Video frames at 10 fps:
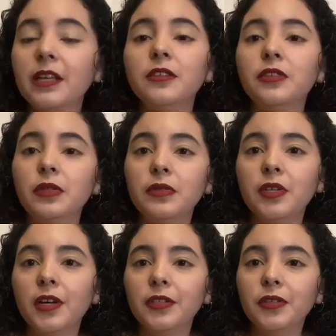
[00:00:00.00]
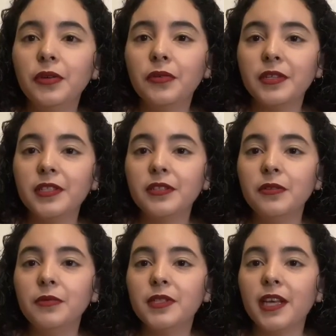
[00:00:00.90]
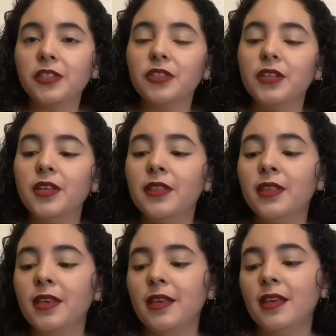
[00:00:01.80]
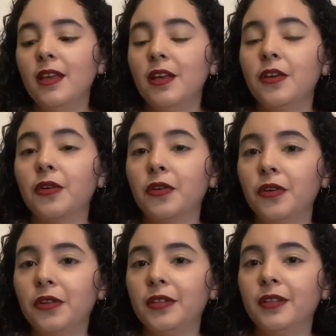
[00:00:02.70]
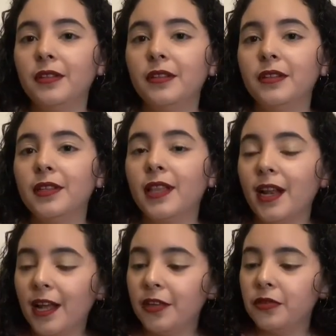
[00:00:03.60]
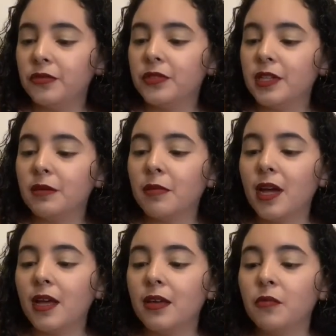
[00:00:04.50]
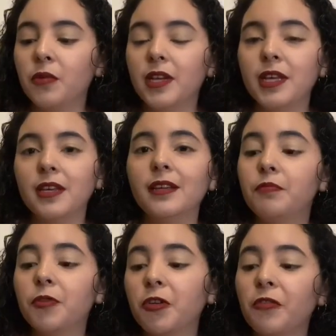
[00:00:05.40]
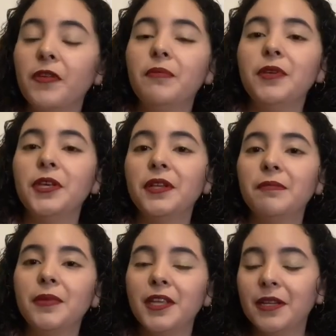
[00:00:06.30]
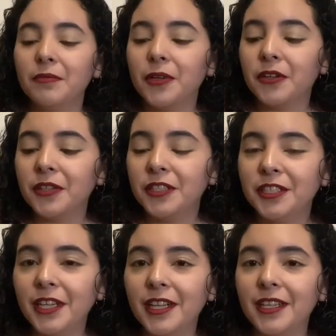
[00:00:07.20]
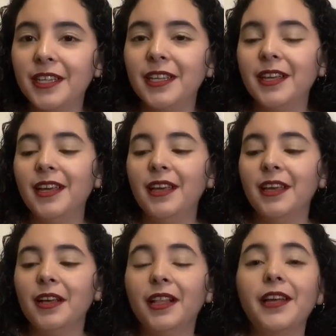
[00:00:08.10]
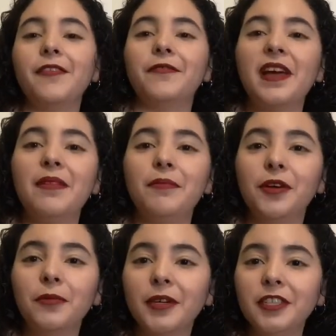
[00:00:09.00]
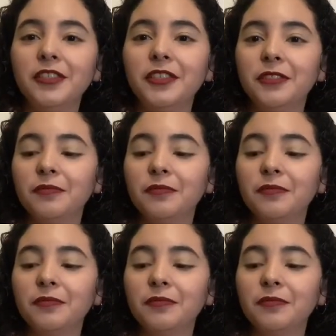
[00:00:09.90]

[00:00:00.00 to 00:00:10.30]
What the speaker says: So Don Q crystal was actually the ron that I used in my winning Caribbean peanut butter and jelly clarified milk punch